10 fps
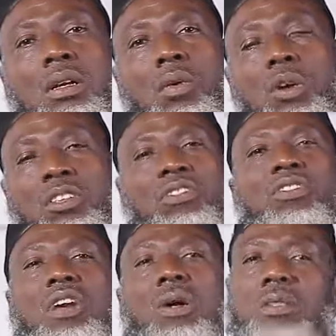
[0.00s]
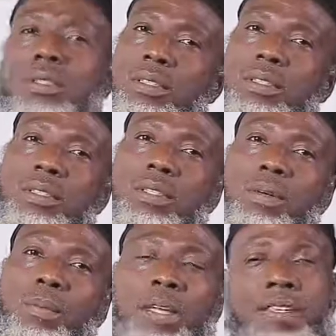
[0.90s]
What is discount,
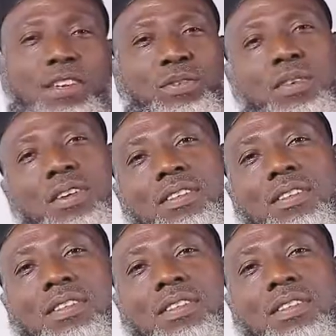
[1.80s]
my dear students?